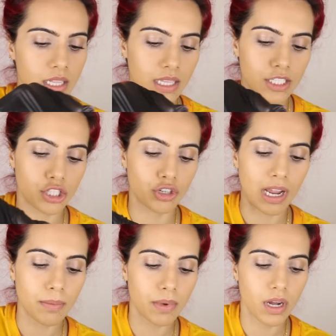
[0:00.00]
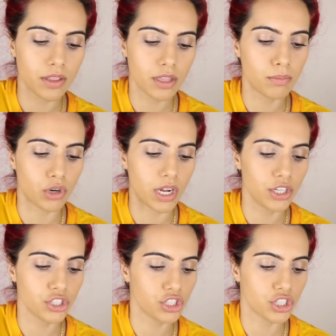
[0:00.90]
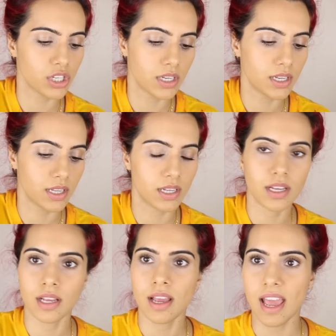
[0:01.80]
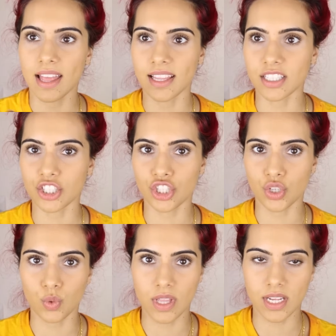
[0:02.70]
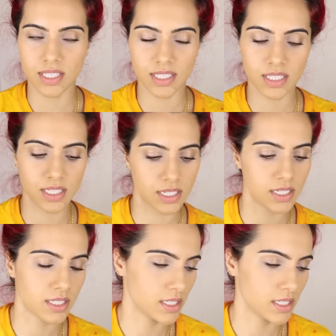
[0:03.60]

let's grab the brush and let's do this.